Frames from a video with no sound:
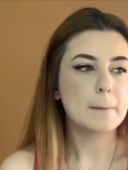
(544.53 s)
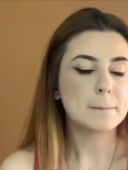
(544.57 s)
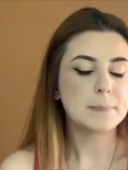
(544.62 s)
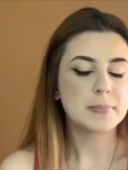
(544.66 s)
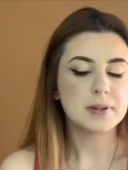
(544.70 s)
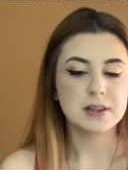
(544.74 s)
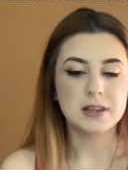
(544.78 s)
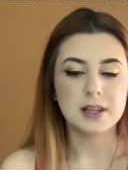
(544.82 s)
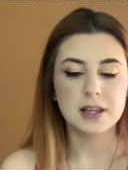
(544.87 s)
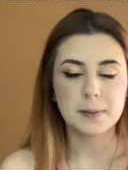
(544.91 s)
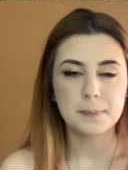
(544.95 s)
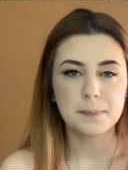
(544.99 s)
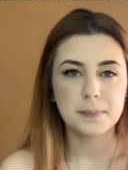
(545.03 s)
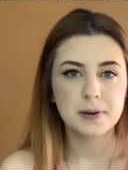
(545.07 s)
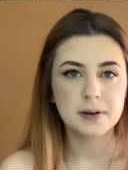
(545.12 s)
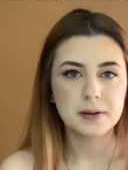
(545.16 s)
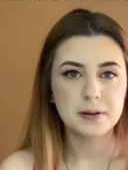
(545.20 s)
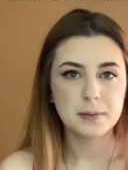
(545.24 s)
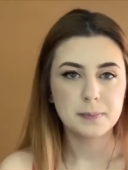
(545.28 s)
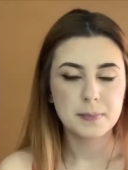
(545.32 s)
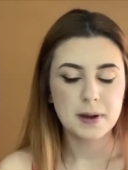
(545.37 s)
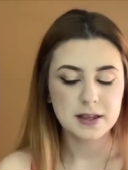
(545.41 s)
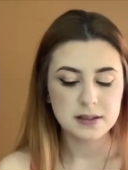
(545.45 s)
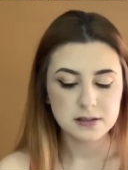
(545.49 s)
lip
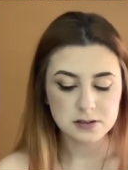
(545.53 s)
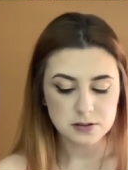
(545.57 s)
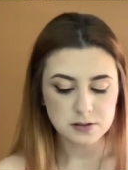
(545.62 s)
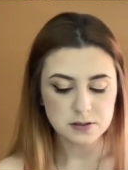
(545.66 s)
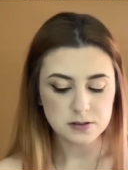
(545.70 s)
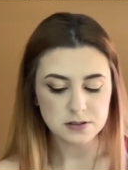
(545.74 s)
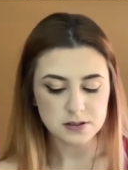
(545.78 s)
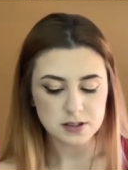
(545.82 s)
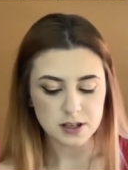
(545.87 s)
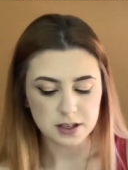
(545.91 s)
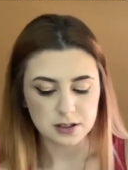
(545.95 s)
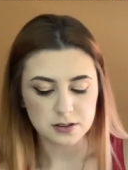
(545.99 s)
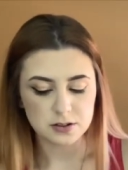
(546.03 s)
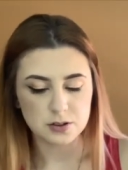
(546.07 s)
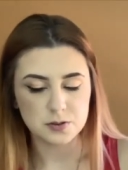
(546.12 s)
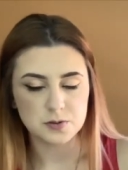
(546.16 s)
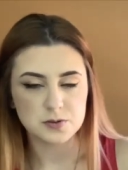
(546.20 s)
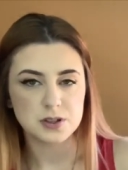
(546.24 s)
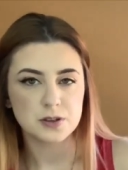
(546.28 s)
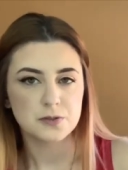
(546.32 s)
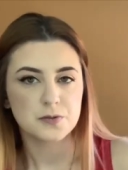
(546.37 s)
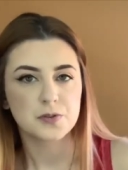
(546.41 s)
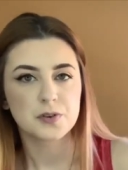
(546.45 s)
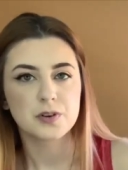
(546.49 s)
pencils. I
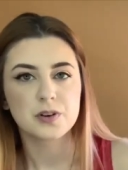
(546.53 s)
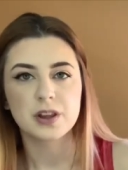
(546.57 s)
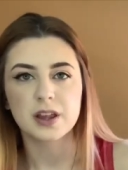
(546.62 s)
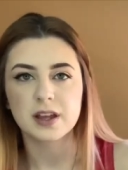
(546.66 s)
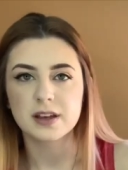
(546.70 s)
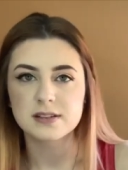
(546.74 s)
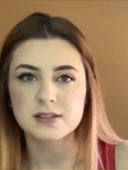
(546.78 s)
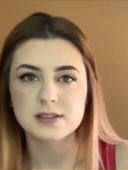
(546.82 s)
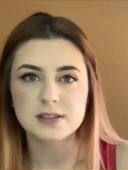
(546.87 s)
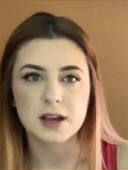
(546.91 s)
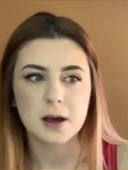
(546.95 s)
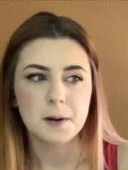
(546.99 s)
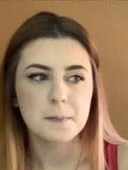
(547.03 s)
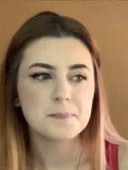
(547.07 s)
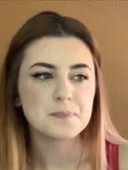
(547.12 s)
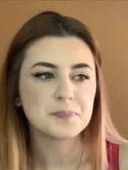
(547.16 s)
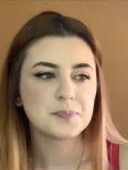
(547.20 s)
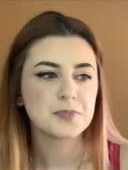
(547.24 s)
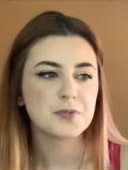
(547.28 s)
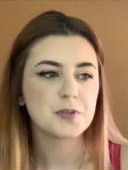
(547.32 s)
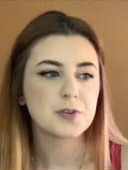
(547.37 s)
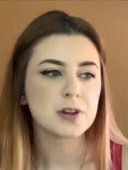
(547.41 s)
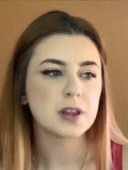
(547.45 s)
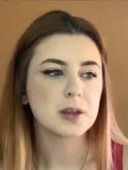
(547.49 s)
use it for like
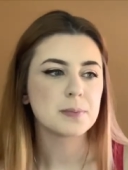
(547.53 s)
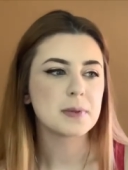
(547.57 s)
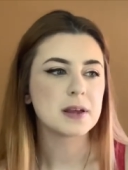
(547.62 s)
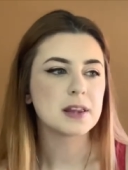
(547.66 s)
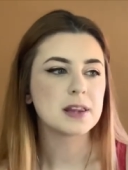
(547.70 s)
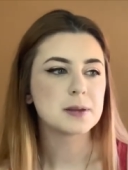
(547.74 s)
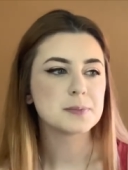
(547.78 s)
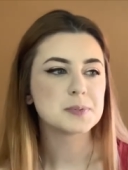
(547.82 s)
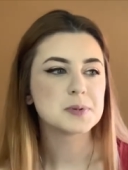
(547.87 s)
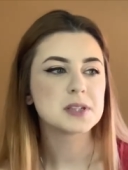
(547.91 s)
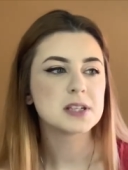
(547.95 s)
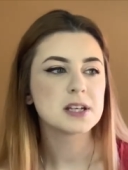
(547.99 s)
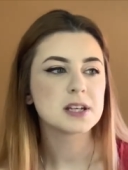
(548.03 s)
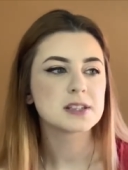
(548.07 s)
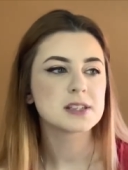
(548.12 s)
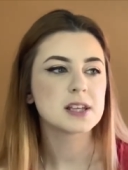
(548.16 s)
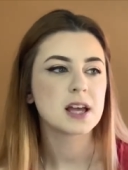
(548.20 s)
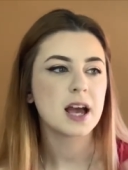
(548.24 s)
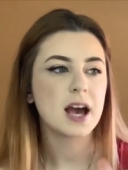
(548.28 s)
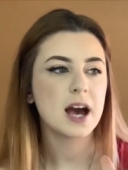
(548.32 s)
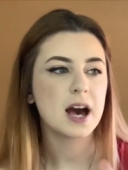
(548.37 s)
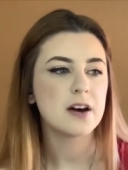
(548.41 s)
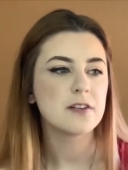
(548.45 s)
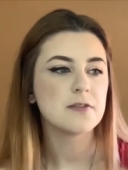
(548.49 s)
my lipsticks.
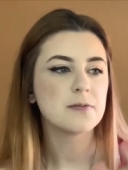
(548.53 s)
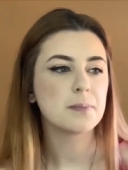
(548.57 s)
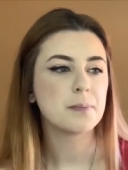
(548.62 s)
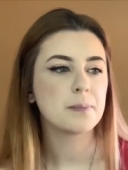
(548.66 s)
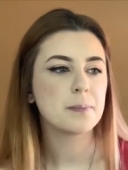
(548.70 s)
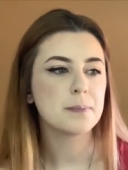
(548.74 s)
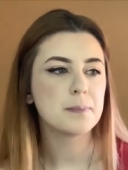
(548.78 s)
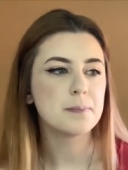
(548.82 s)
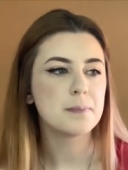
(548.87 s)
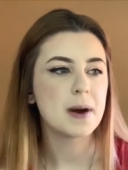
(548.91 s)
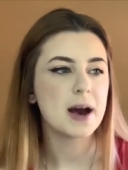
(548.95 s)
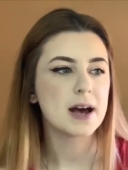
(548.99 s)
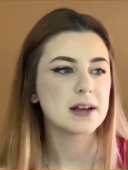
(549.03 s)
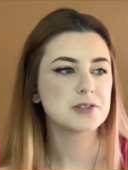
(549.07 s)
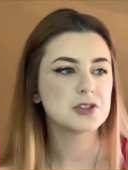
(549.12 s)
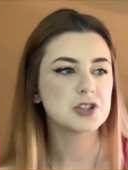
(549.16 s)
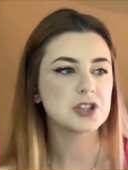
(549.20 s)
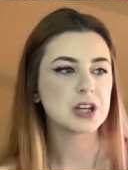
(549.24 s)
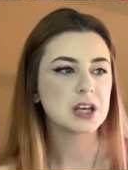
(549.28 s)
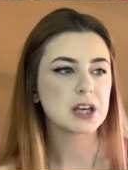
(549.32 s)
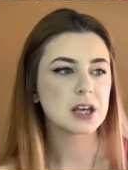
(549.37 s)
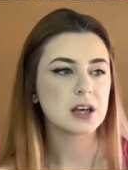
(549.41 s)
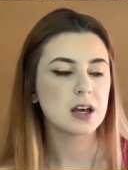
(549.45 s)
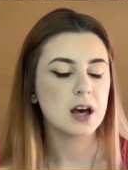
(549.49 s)
I have
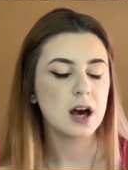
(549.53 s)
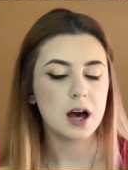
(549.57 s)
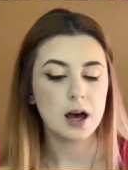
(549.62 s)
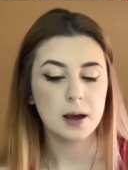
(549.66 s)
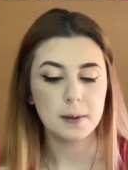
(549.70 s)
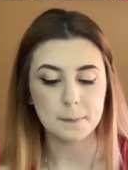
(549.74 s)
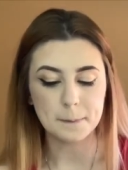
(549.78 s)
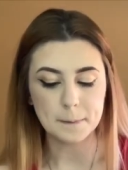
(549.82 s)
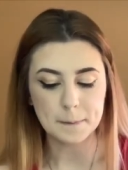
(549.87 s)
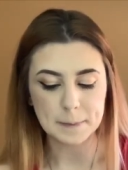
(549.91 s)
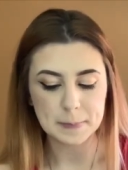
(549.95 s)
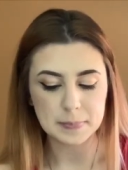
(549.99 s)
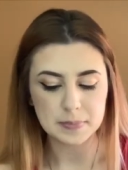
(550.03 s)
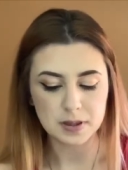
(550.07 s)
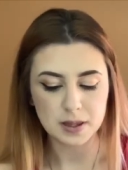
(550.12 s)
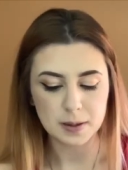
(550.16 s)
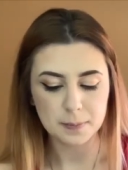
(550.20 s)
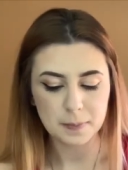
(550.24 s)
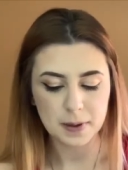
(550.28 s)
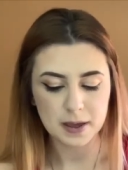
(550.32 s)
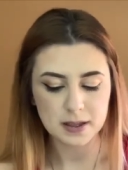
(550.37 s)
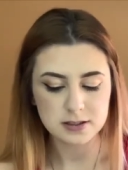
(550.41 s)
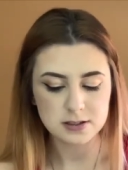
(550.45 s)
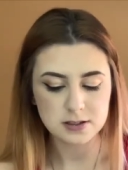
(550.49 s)
matching
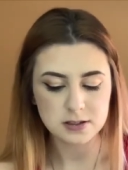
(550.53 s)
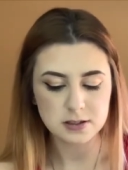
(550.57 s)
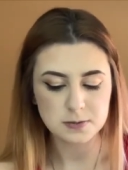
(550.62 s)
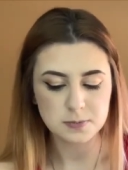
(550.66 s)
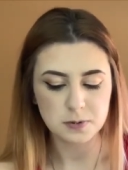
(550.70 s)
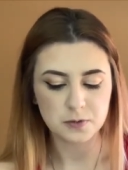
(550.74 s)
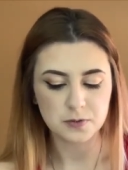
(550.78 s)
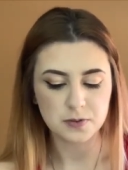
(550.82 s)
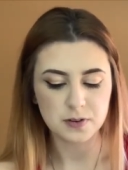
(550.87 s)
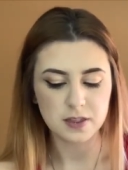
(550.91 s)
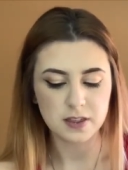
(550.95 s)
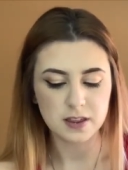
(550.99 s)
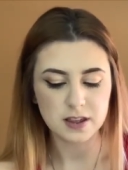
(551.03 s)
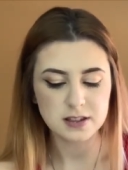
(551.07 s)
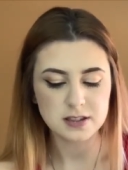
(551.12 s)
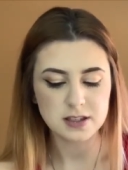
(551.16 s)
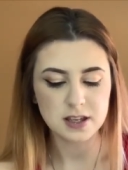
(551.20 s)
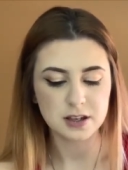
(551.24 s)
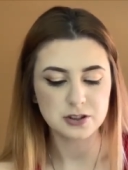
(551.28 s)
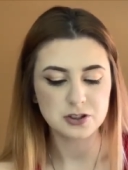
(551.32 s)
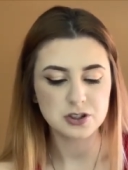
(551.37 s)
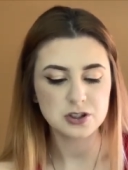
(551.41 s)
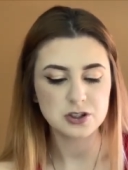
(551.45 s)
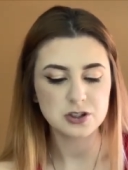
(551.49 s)
lip pencils, but for this
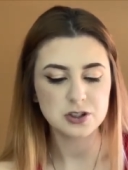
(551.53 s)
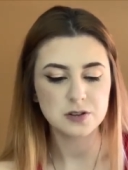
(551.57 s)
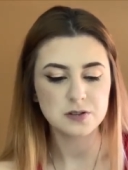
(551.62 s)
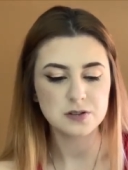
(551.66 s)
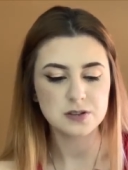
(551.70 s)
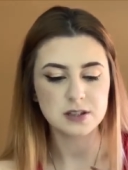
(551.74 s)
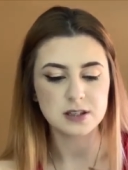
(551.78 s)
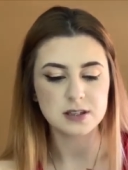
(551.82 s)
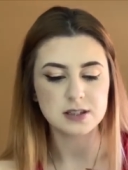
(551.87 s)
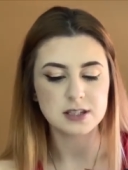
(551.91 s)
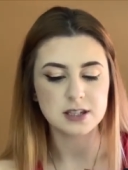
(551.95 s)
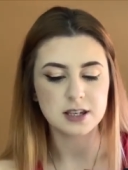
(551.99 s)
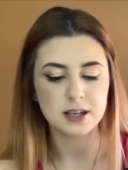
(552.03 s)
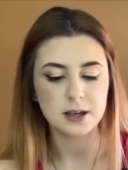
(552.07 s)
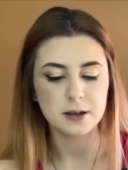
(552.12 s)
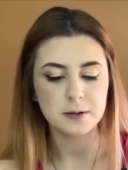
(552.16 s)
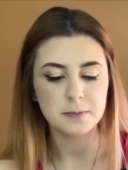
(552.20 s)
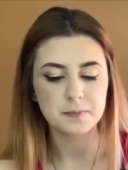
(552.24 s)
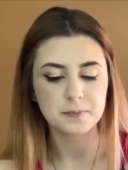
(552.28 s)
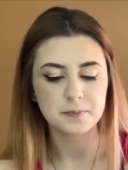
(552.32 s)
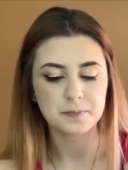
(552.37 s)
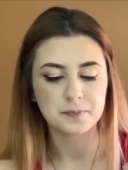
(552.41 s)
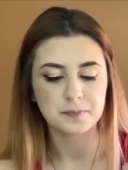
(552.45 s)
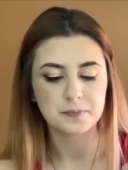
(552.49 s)
I just use the tip,